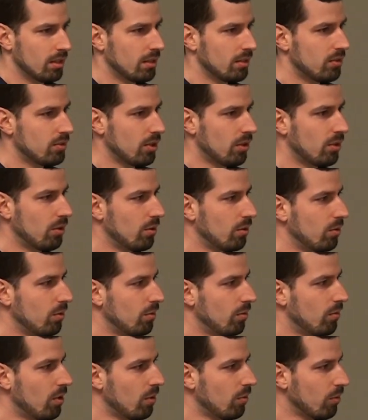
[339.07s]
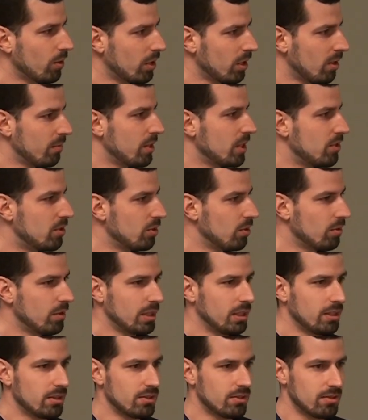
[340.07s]
So what we're going to be
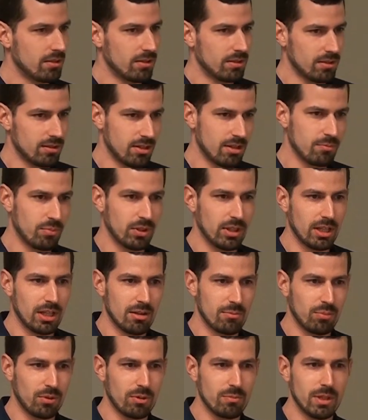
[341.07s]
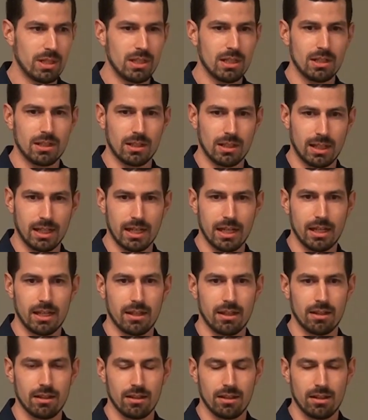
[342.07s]
doing is simply implementing like
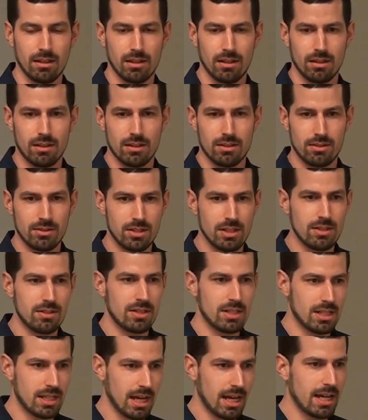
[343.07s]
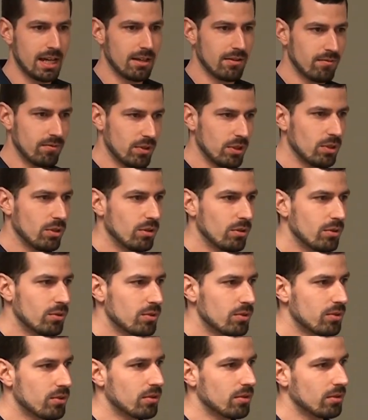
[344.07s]
CCK and
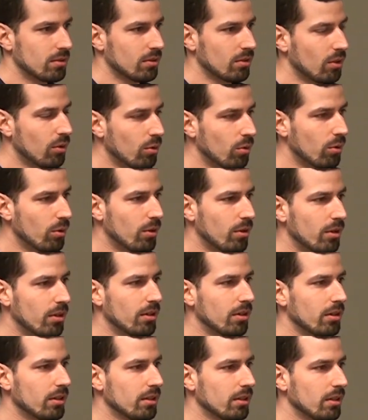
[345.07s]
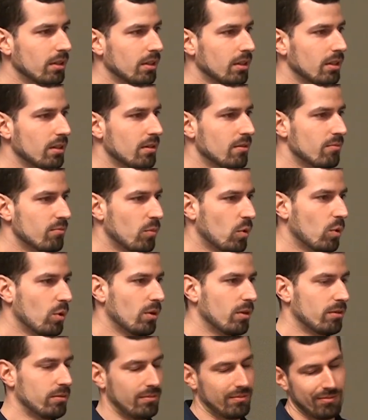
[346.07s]
views, or
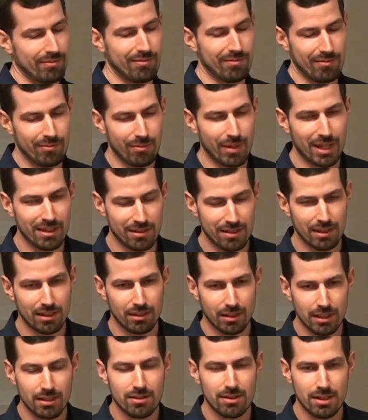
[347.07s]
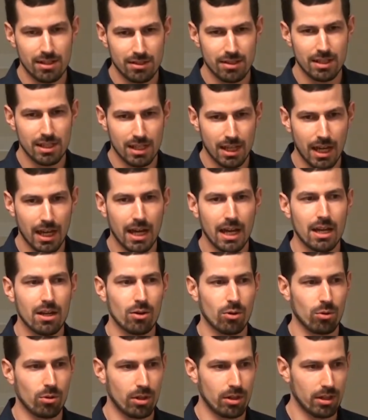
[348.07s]
more basically CCK
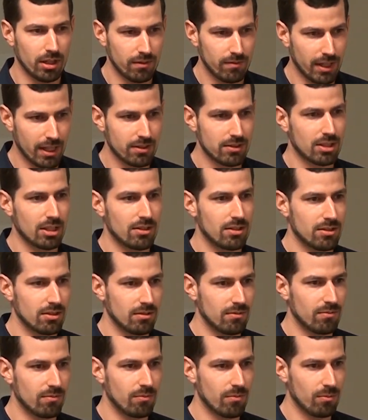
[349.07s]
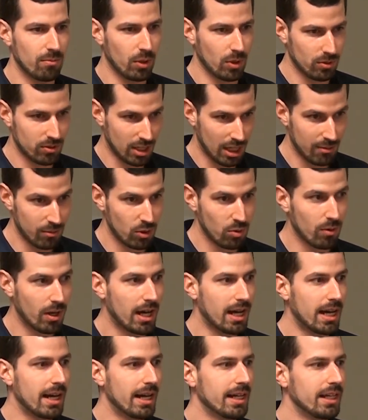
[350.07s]
or Advanced Custom Post Type
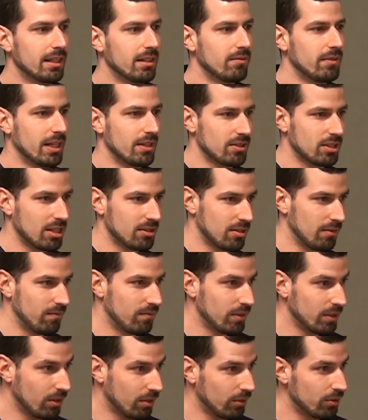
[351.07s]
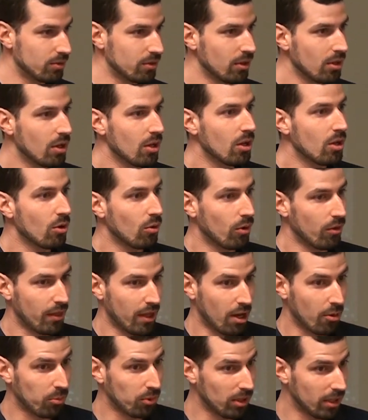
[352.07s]
UI and Advanced Custom Fields
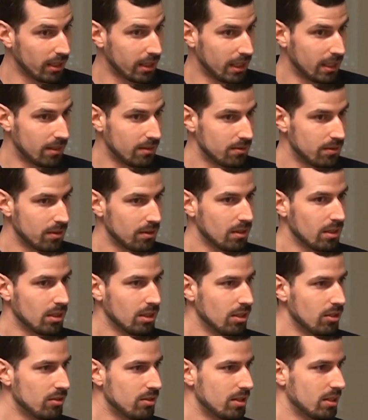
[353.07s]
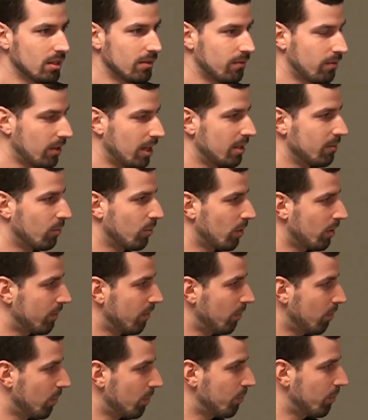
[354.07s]
without plugins, using a framework
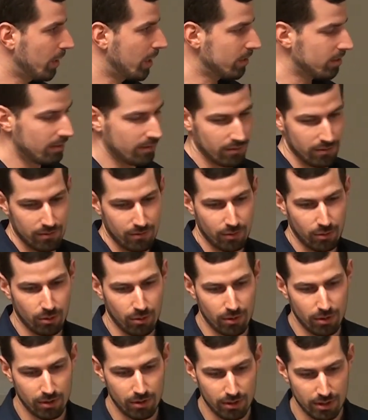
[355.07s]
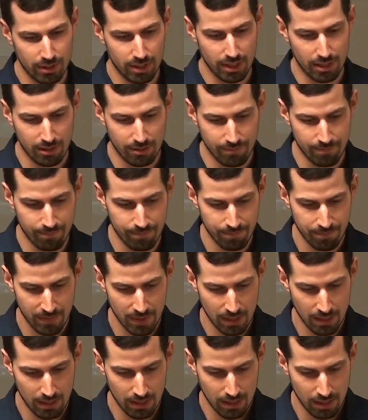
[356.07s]
for WordPress and for
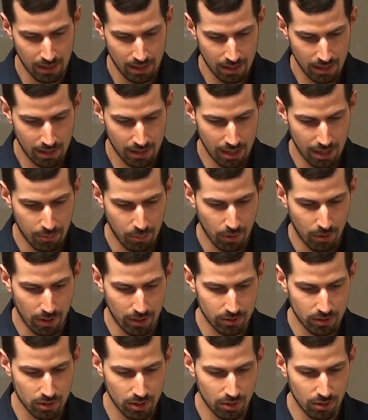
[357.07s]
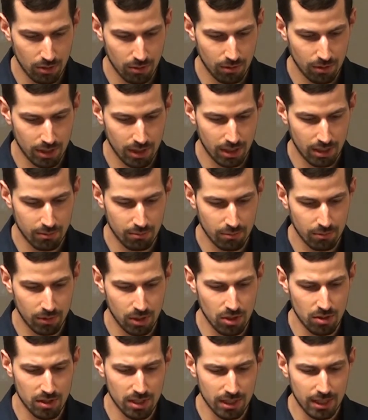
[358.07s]
that part. So
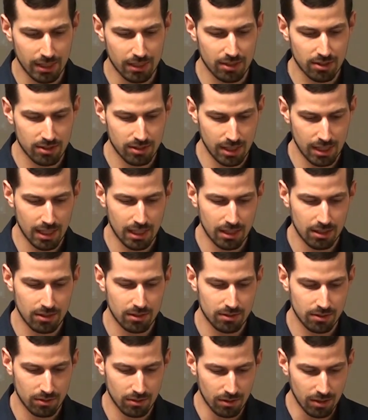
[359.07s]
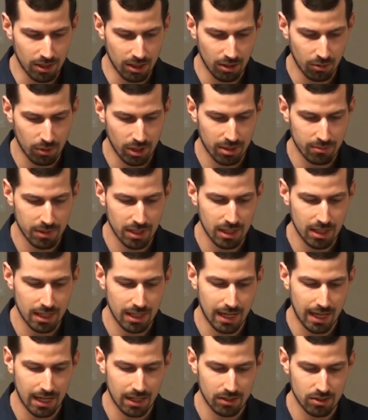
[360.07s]
you can extend, what I'm getting
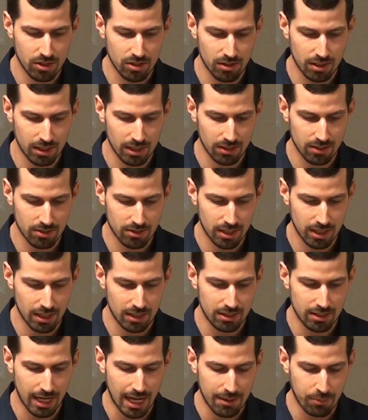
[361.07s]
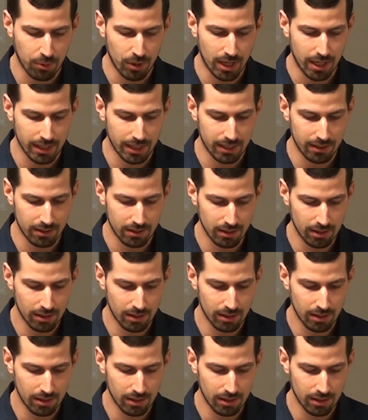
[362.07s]
at is you can extend TypeRocket